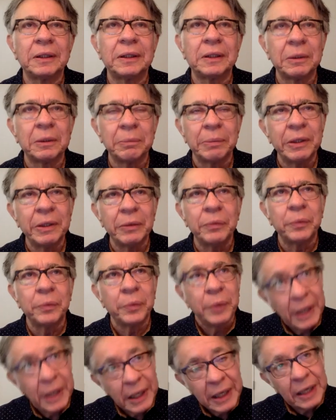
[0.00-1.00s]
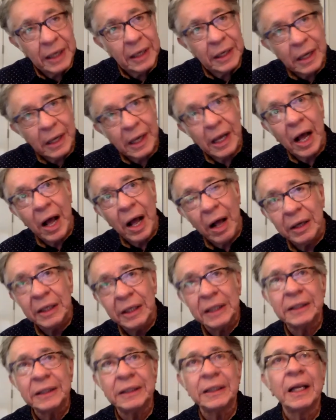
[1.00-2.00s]
to be really
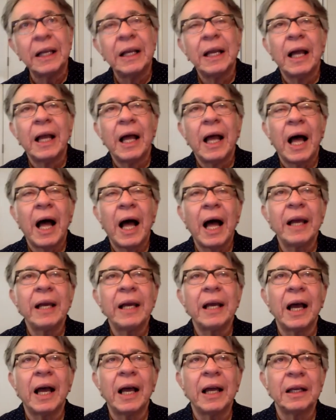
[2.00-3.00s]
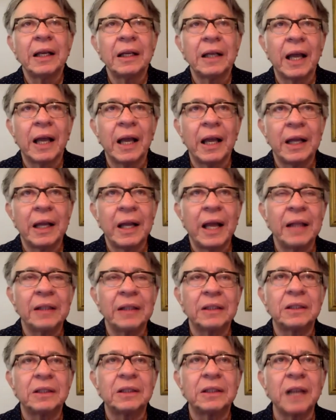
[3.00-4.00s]
honest, I, I, I had
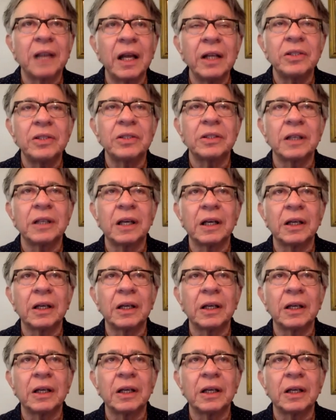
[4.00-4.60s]
such